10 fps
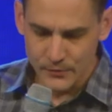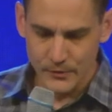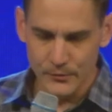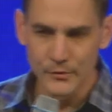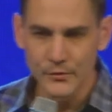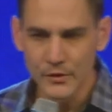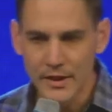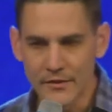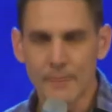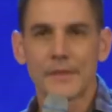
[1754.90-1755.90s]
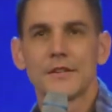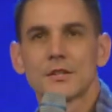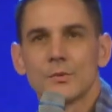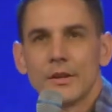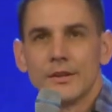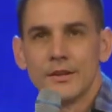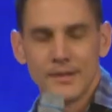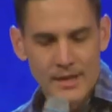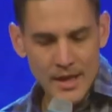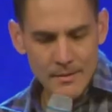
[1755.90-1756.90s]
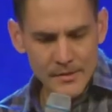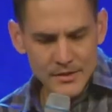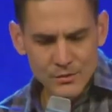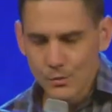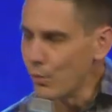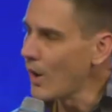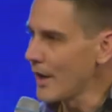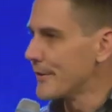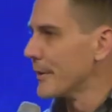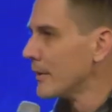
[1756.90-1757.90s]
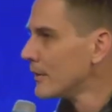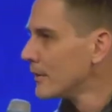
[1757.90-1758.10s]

for a fruitful life? How about this one? Water.